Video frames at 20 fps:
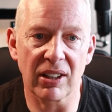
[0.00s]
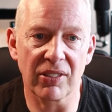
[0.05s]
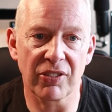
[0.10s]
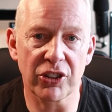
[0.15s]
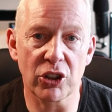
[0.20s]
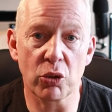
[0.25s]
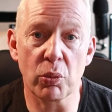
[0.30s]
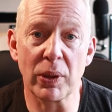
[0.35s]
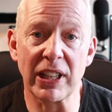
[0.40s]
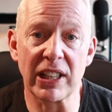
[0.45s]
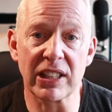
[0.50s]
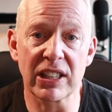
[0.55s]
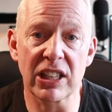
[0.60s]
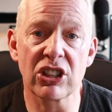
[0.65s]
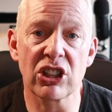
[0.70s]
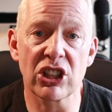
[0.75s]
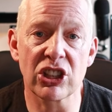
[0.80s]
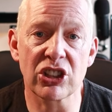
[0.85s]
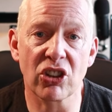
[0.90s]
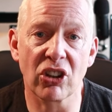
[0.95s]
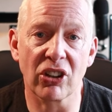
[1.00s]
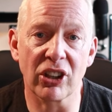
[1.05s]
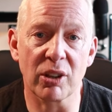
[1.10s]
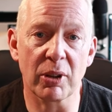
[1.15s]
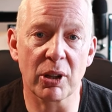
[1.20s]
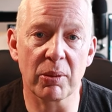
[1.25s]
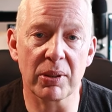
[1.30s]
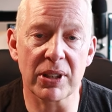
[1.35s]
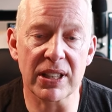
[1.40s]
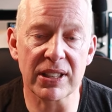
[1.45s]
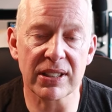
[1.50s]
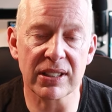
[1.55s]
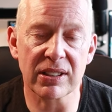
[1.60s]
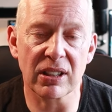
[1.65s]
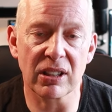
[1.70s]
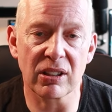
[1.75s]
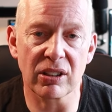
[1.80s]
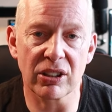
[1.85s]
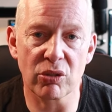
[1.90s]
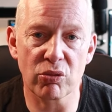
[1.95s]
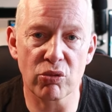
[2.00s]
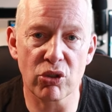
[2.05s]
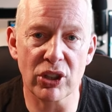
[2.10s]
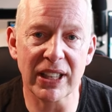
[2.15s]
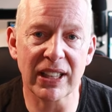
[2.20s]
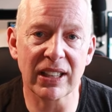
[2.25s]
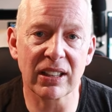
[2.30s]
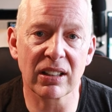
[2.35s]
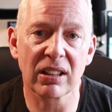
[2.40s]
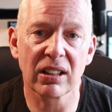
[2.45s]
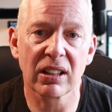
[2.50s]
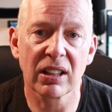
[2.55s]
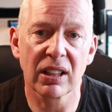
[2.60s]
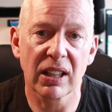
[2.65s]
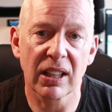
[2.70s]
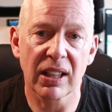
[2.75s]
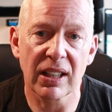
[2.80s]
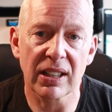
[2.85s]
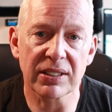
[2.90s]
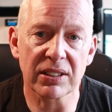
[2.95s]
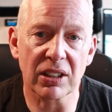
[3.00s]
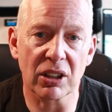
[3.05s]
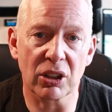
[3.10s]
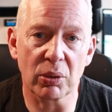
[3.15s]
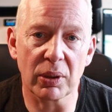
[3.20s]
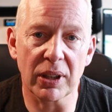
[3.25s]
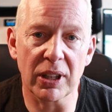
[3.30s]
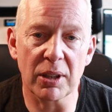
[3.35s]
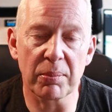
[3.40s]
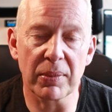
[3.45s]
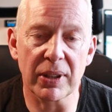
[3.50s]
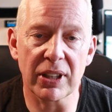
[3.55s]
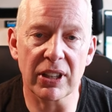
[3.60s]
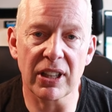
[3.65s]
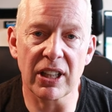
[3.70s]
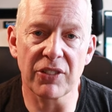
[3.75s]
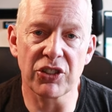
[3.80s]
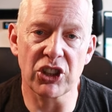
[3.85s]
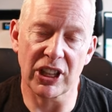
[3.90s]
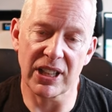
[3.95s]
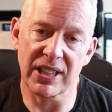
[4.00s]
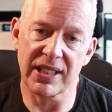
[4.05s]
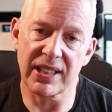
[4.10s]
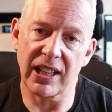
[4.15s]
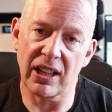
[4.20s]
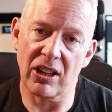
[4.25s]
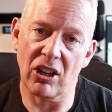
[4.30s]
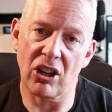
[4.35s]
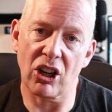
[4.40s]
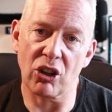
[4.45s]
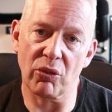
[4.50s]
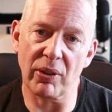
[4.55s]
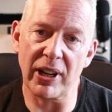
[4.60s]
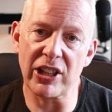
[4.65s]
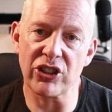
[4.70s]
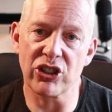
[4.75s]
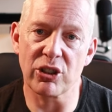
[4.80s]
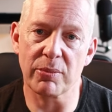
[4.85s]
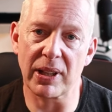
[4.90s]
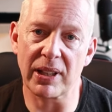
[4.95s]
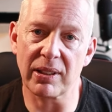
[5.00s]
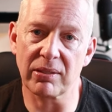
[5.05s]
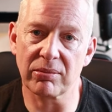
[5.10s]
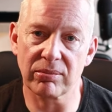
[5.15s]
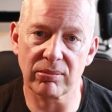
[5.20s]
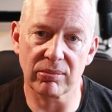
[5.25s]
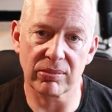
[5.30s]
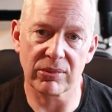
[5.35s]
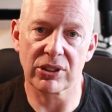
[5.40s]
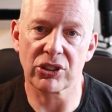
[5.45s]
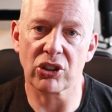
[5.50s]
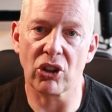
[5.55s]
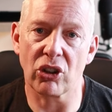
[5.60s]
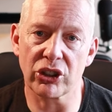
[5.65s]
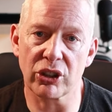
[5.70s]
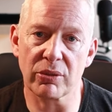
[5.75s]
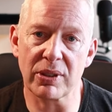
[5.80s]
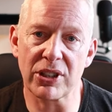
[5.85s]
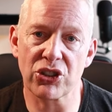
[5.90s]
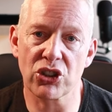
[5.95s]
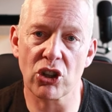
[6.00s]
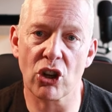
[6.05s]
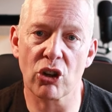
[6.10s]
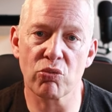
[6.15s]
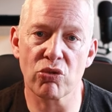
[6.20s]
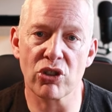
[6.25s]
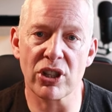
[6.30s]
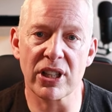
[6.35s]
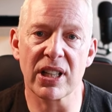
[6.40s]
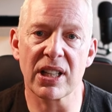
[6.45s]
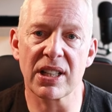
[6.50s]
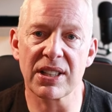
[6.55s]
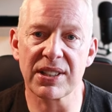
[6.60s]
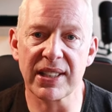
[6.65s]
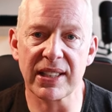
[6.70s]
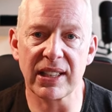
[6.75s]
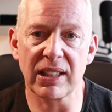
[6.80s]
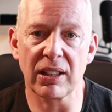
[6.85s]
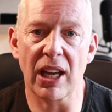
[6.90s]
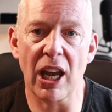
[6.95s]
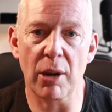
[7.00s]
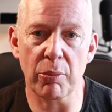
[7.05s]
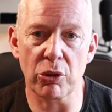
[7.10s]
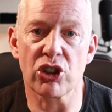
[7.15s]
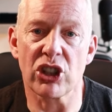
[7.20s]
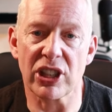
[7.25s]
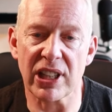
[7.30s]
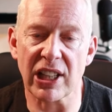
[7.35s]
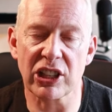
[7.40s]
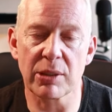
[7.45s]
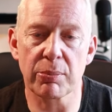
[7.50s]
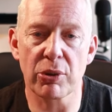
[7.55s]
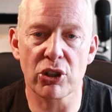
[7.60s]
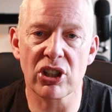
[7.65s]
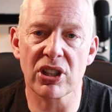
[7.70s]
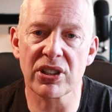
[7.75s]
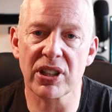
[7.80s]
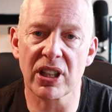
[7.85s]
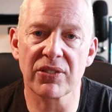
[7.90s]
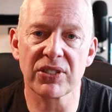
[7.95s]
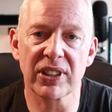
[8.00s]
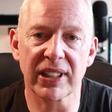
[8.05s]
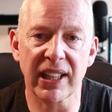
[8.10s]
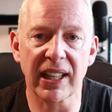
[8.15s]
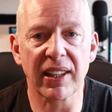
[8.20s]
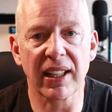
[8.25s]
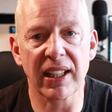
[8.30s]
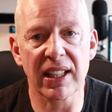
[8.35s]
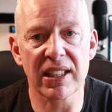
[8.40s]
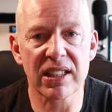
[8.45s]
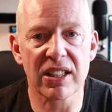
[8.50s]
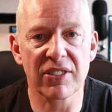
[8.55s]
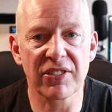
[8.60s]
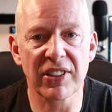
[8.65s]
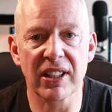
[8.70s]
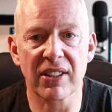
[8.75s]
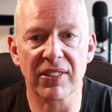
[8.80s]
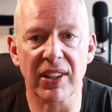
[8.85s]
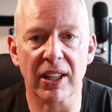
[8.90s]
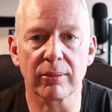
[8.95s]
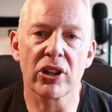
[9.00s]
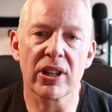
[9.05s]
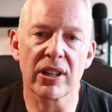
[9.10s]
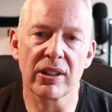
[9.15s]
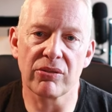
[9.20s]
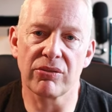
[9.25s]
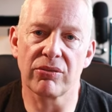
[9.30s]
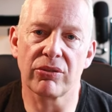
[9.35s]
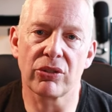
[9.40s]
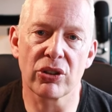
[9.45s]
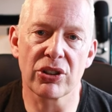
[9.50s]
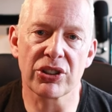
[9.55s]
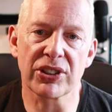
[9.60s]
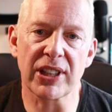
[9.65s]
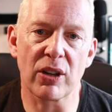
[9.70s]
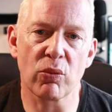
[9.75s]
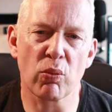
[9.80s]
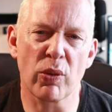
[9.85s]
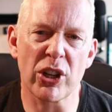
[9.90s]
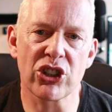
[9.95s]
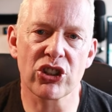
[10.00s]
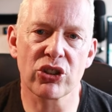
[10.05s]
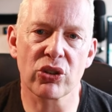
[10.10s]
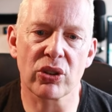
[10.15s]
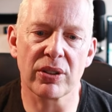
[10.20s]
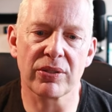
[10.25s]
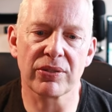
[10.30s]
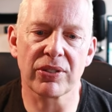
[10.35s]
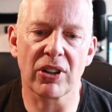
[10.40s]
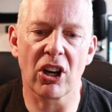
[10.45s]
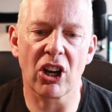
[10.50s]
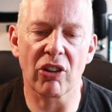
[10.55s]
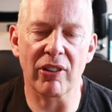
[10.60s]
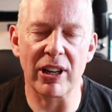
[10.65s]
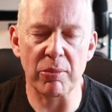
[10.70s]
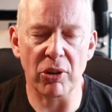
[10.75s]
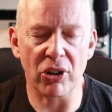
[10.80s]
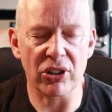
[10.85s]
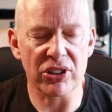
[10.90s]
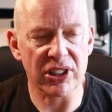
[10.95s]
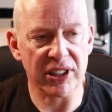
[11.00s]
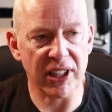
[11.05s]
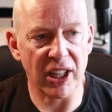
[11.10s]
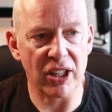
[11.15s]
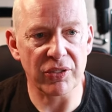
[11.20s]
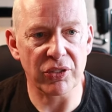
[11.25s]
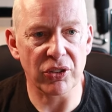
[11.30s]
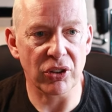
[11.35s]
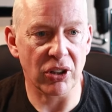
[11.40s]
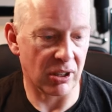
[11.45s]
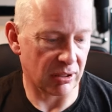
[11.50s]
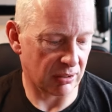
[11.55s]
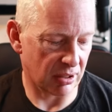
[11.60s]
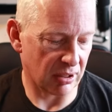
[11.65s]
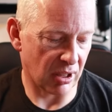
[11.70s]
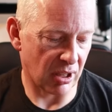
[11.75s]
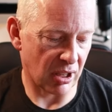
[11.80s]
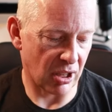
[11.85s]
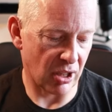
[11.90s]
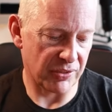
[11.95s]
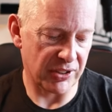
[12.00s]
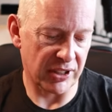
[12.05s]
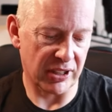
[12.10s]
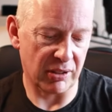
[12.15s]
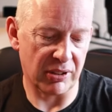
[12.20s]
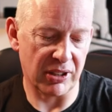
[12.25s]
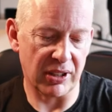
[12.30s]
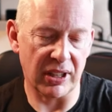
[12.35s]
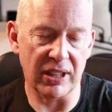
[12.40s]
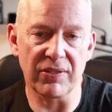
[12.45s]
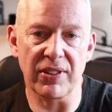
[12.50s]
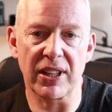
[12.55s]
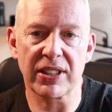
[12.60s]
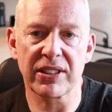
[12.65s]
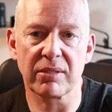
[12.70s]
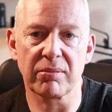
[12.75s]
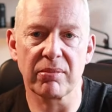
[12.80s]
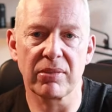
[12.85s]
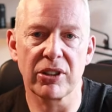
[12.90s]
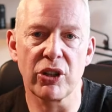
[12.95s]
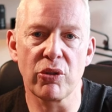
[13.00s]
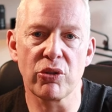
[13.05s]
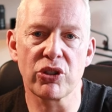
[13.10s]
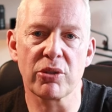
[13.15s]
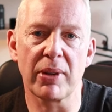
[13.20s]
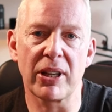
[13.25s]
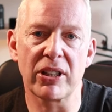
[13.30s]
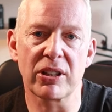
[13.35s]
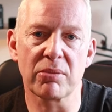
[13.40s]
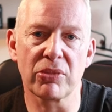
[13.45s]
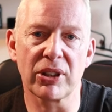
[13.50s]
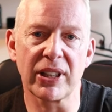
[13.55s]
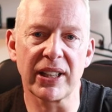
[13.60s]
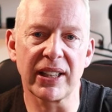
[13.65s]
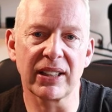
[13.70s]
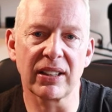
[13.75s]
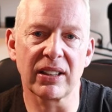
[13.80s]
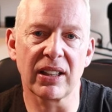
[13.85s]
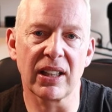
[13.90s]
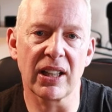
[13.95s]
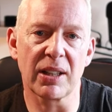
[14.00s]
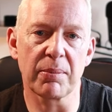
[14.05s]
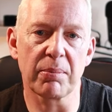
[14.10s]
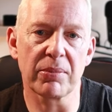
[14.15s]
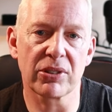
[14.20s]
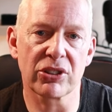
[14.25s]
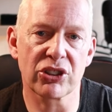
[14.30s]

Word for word: a few weaknesses she's got at the moment is the, the running so um, if she can see her heart rate, she better start doing zone running and see how much she's actually pushing herself to get into the feel of that. Trying to understand which sort of heart rate monitor to go for. I obviously don't invest a huge amount of money um,